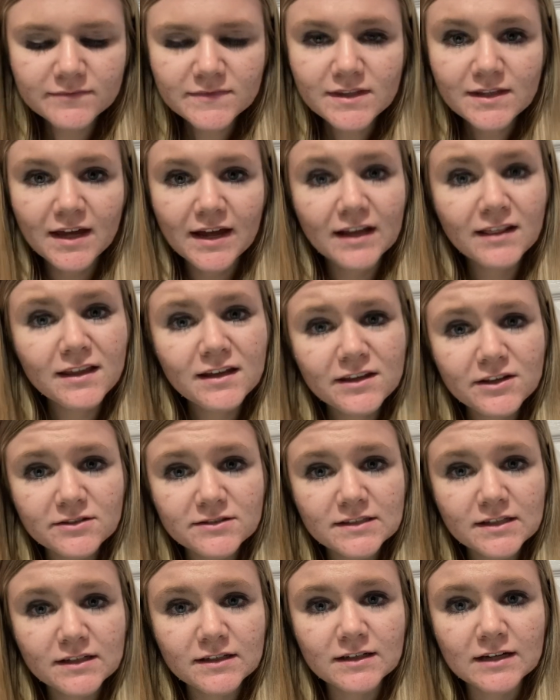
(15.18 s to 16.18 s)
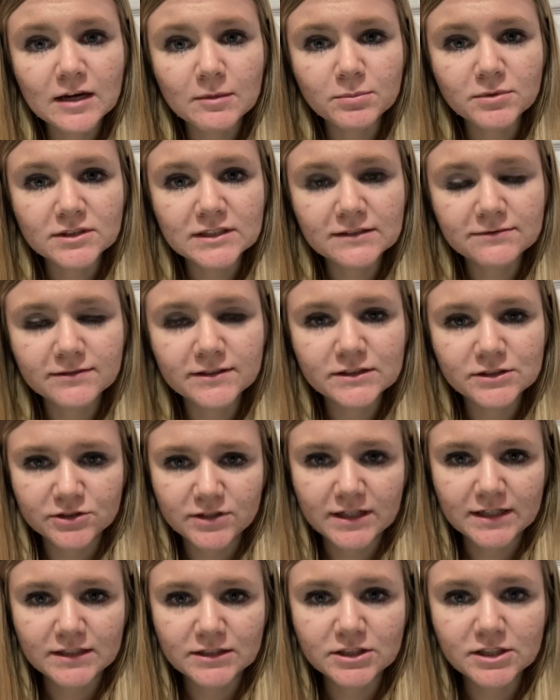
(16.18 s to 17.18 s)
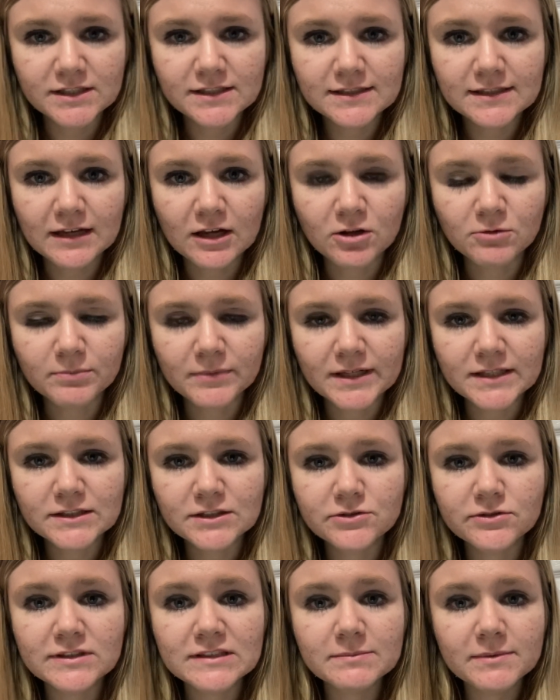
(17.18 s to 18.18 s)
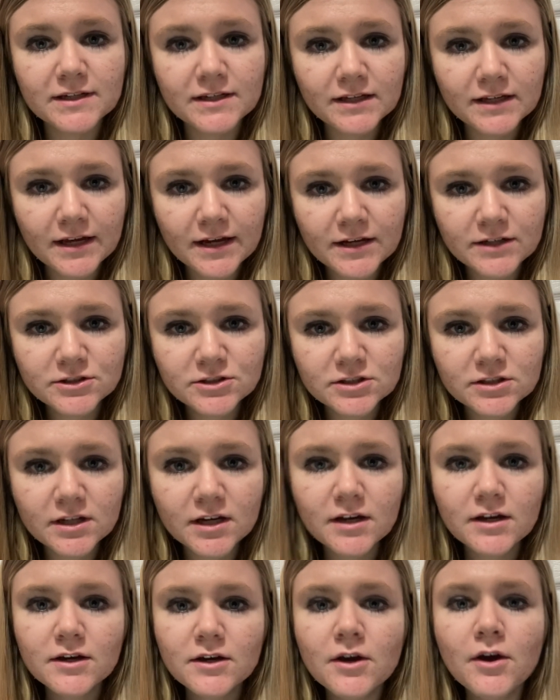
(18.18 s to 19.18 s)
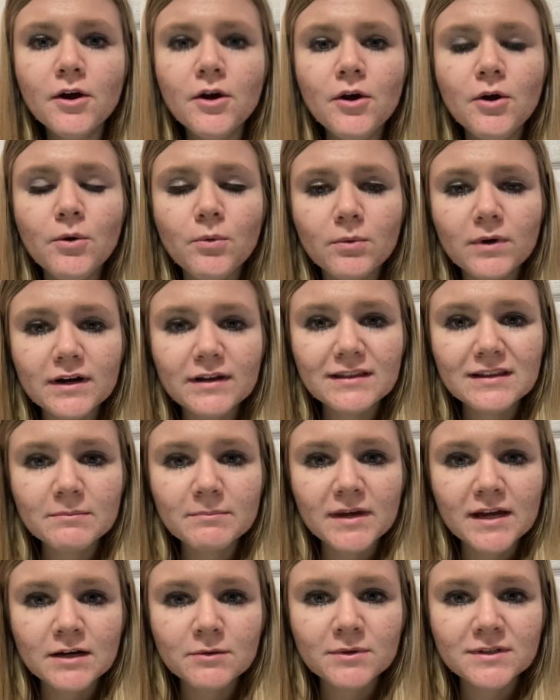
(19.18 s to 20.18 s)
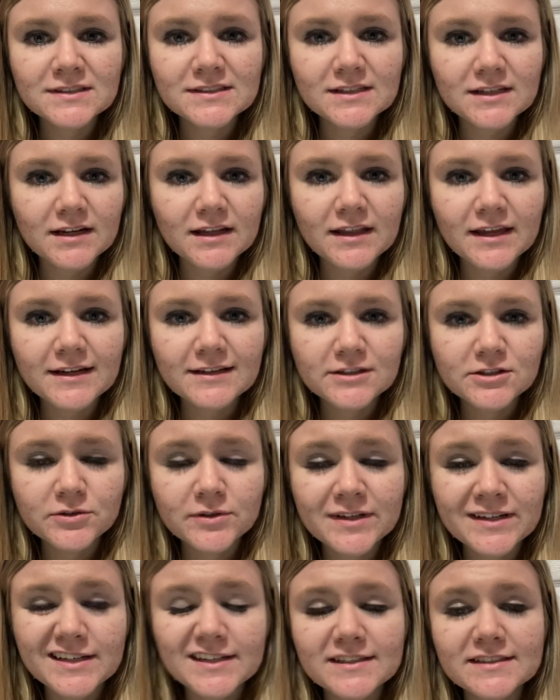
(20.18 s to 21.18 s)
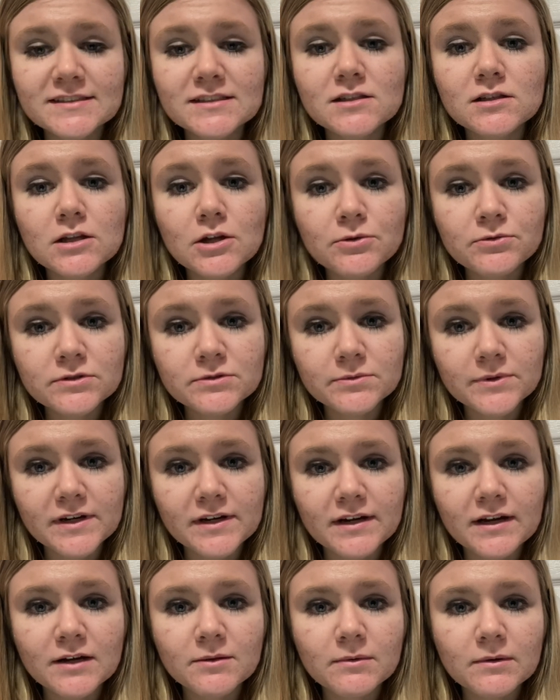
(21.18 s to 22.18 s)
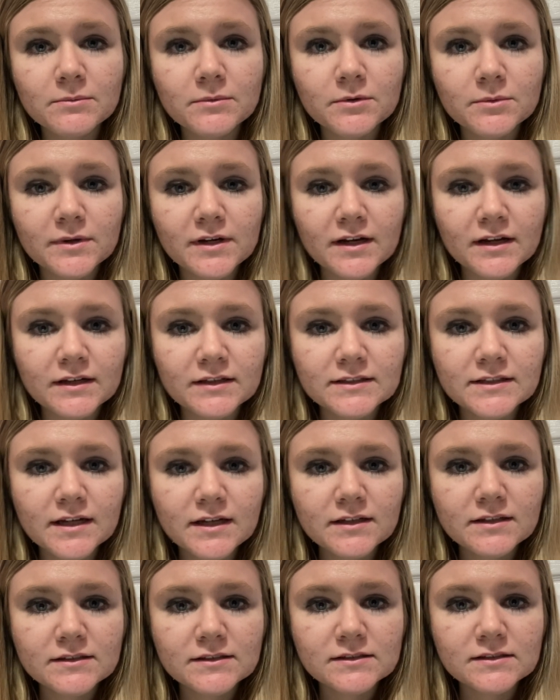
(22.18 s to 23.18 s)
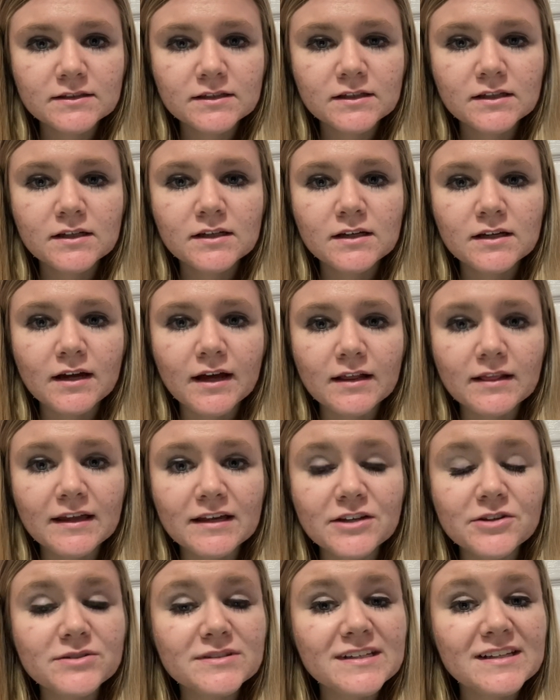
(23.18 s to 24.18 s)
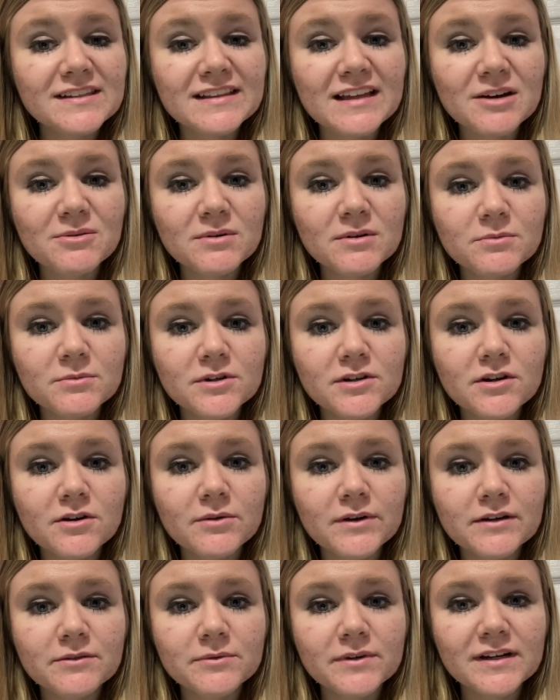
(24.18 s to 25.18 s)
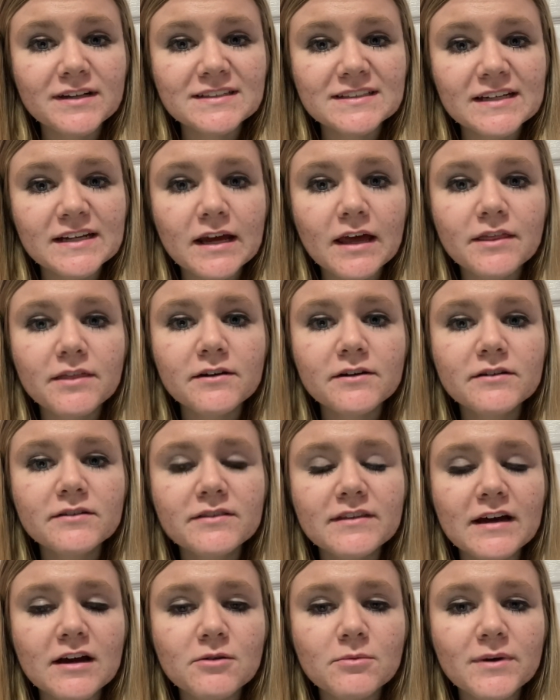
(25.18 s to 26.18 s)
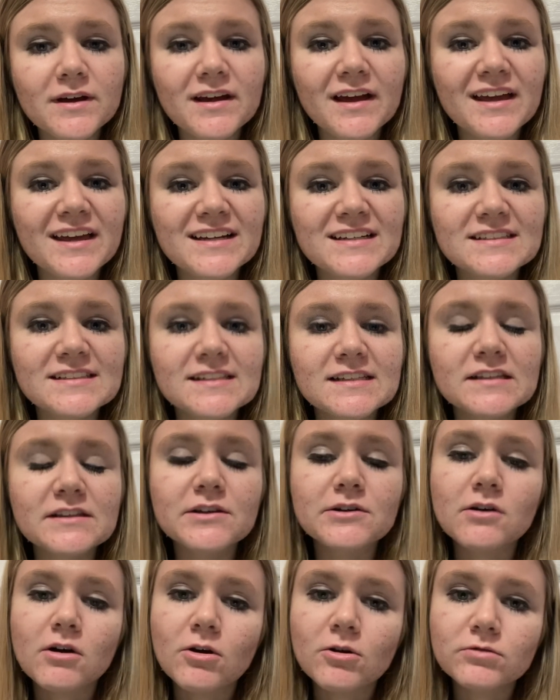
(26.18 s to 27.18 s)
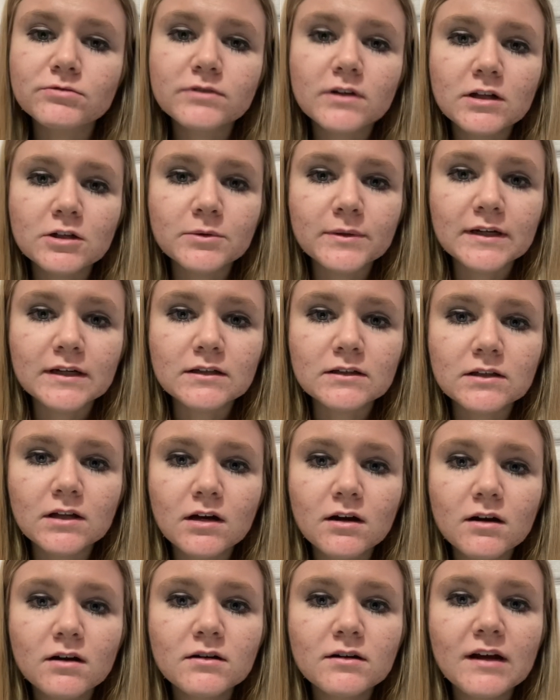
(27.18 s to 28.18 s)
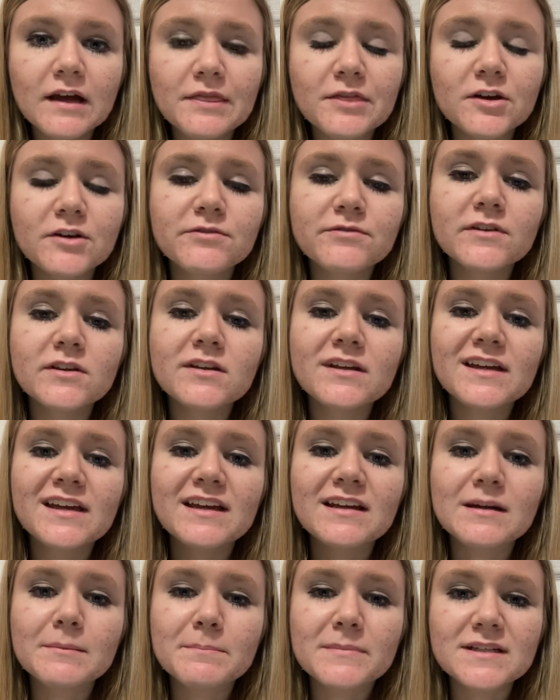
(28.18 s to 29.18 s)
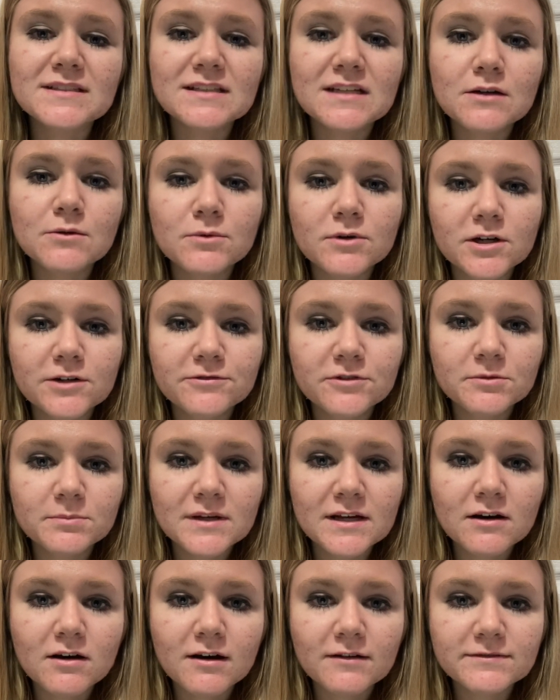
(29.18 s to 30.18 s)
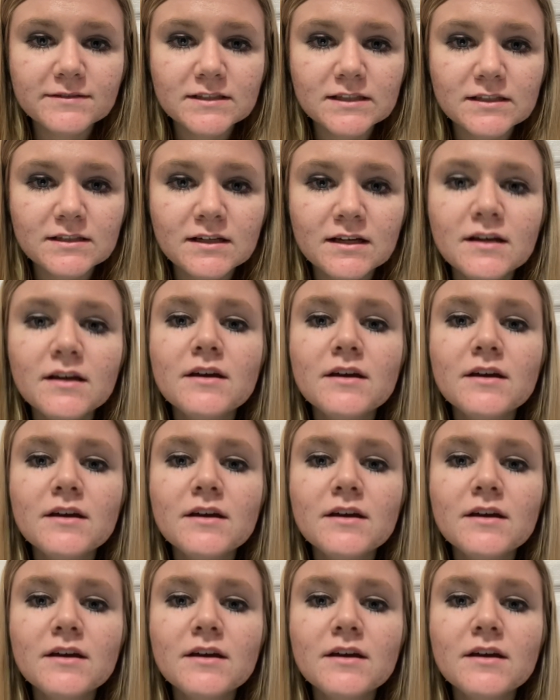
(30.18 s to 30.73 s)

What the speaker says: I like using a couple different strategies to help my students be engaged. One of the main ones that I like doing is close reading when we're reading a text. I like using that when we're going reading together. That way I can see that they're all following along and they're filling in a missing word for me often